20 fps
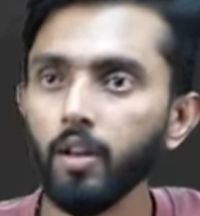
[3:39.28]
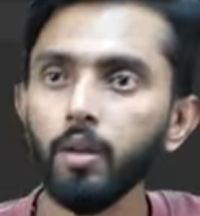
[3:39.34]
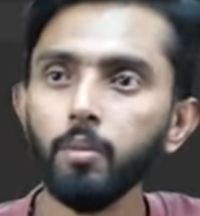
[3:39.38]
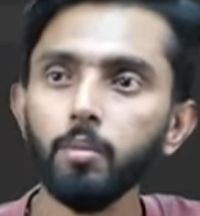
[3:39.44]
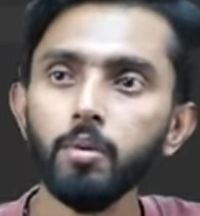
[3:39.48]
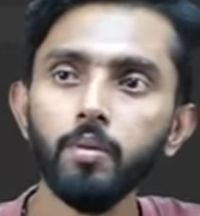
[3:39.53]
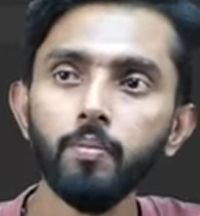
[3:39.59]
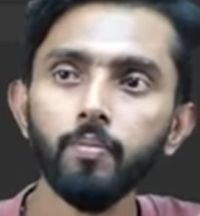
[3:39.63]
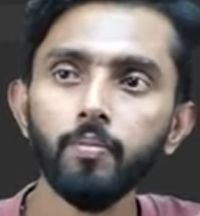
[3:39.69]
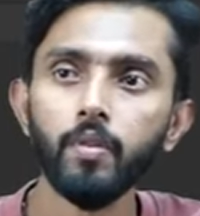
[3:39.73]

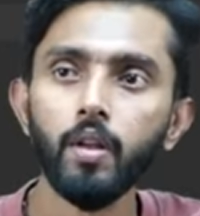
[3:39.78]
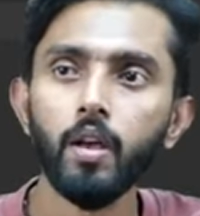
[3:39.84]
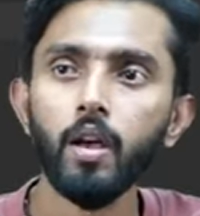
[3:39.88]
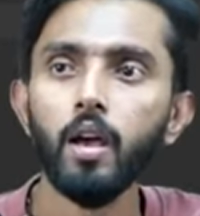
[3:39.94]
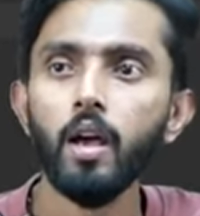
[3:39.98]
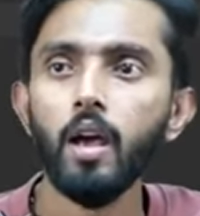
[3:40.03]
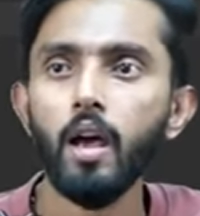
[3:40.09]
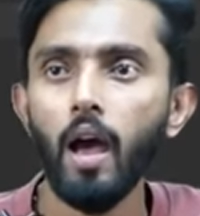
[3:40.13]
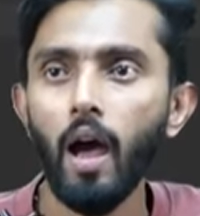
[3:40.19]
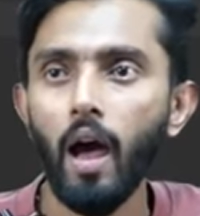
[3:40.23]
variable
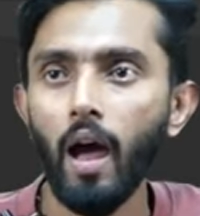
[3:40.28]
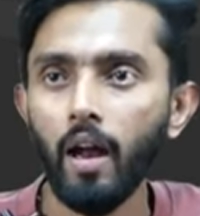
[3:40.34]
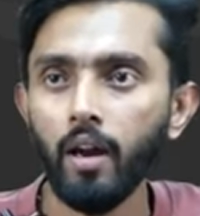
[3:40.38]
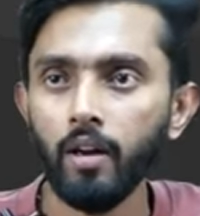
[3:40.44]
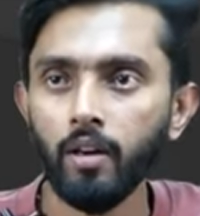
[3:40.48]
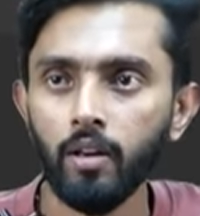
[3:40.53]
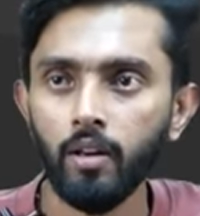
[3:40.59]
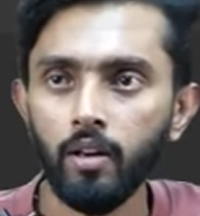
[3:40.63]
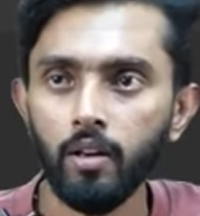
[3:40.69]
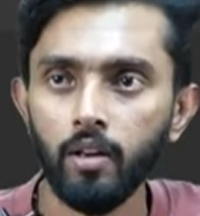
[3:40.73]

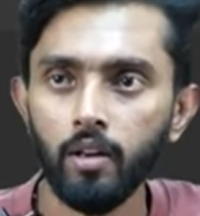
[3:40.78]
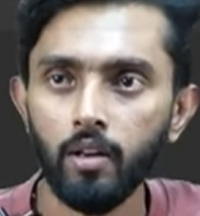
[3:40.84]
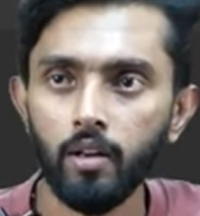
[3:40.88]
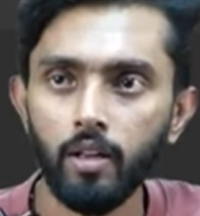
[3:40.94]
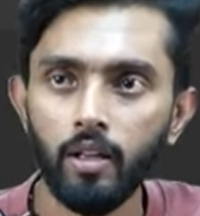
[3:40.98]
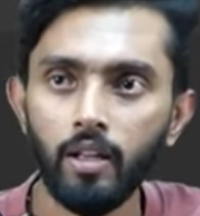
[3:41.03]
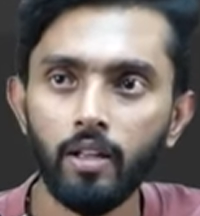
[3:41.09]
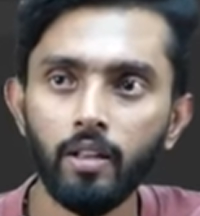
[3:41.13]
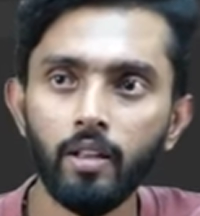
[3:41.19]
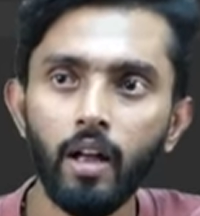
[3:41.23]
and
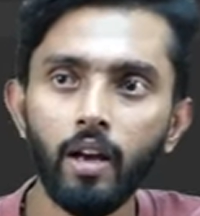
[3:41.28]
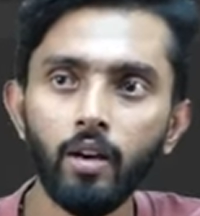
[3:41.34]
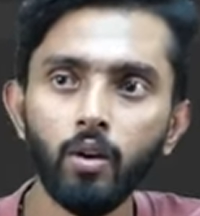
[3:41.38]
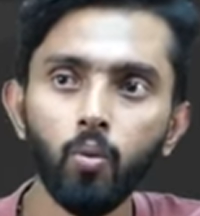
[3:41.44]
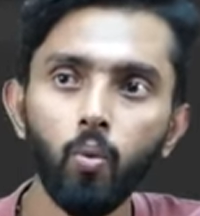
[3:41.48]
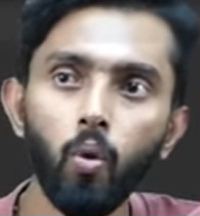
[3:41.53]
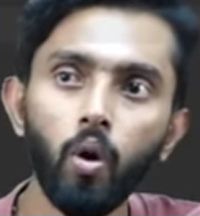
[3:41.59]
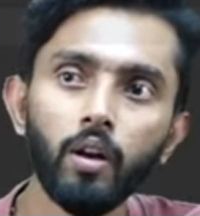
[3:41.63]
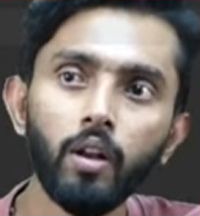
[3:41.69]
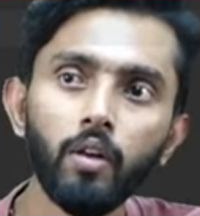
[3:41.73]
uh, in
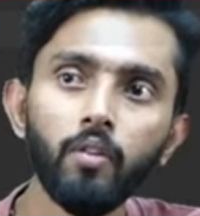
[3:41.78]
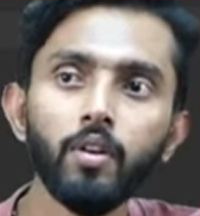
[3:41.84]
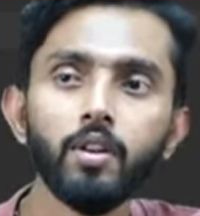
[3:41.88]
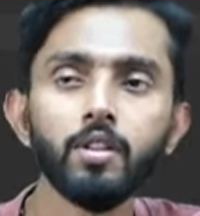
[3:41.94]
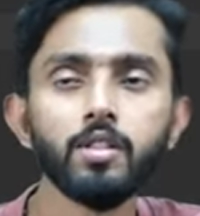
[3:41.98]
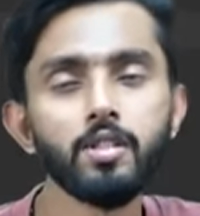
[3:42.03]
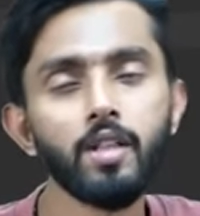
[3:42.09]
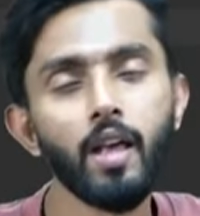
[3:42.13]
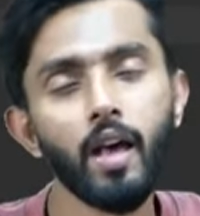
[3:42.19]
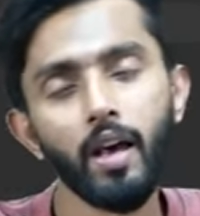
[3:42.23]
that whatever
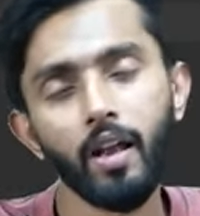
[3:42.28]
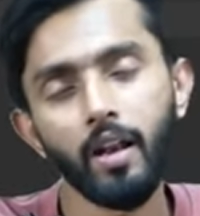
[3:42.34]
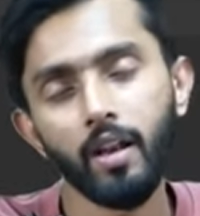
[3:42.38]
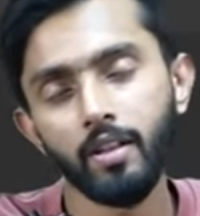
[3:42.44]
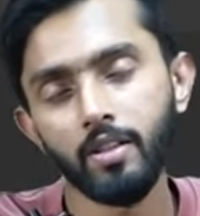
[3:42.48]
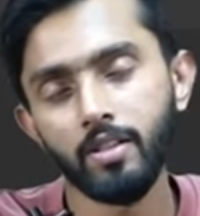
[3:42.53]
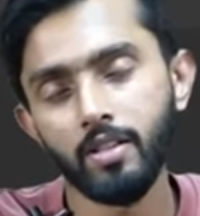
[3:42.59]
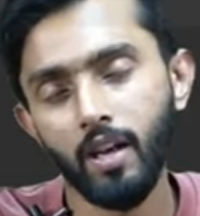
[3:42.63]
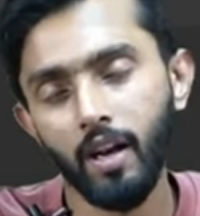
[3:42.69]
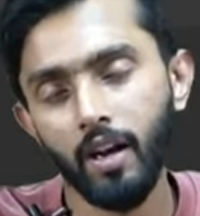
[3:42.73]
is there
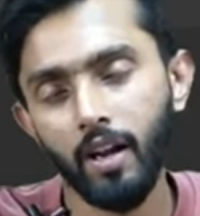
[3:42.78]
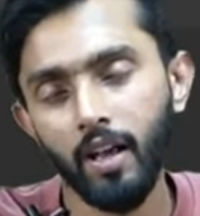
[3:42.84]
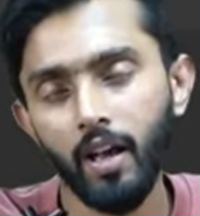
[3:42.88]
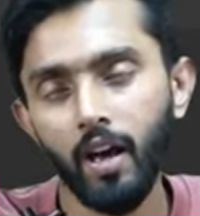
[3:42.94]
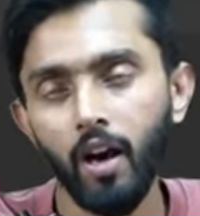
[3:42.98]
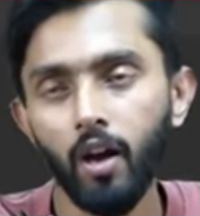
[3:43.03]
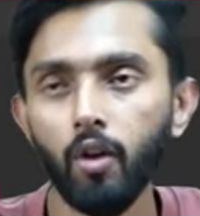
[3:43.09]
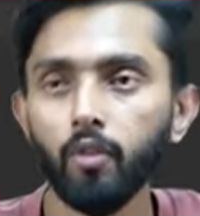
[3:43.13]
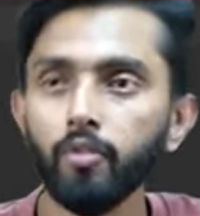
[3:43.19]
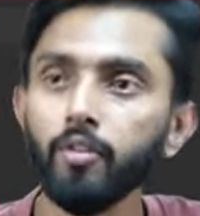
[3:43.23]
inside
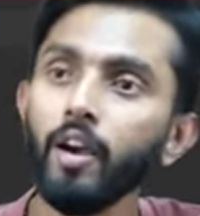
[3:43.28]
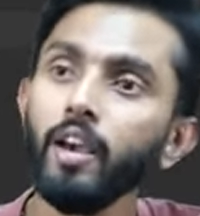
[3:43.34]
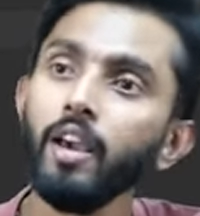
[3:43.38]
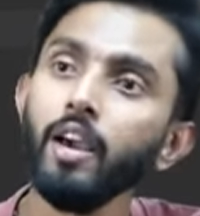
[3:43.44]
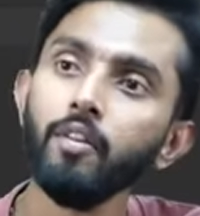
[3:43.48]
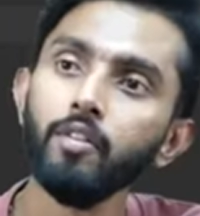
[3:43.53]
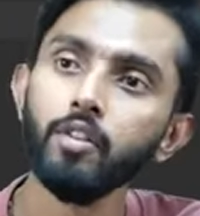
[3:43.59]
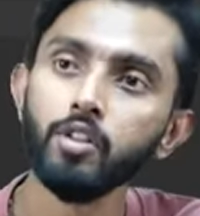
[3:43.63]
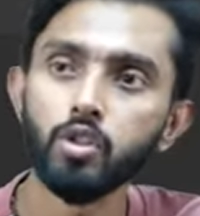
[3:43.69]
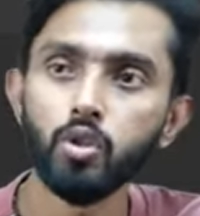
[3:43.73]
AR of i
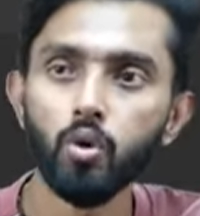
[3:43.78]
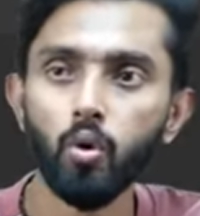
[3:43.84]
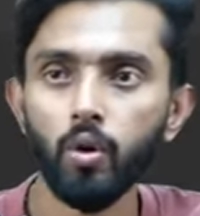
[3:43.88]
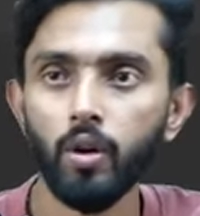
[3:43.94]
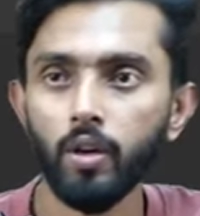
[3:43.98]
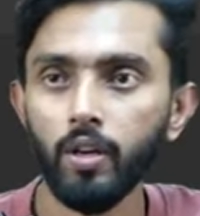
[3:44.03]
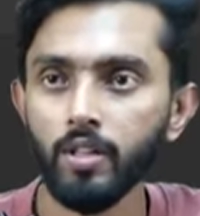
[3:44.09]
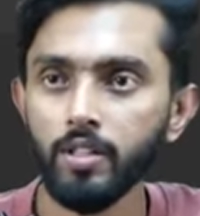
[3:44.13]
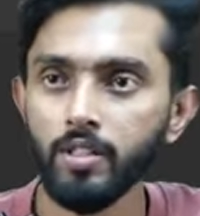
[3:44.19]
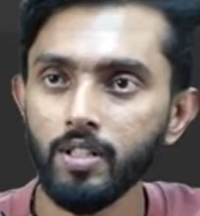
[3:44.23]
I will store
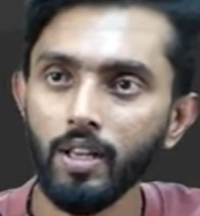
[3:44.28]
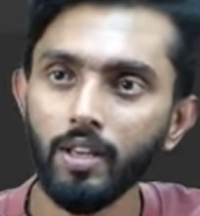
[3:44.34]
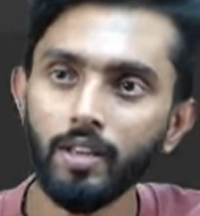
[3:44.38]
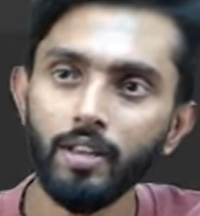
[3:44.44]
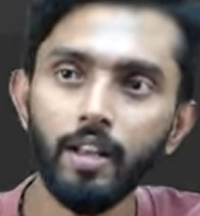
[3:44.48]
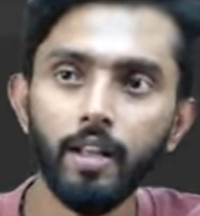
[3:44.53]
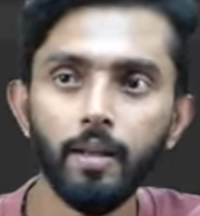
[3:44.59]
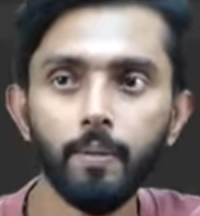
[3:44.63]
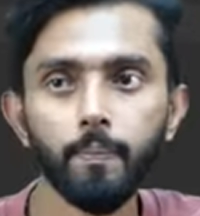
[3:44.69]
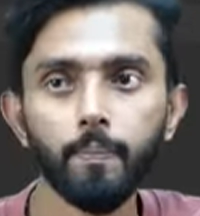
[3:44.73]
it inside
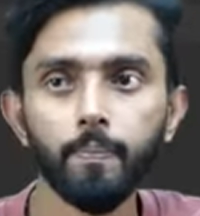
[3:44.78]
T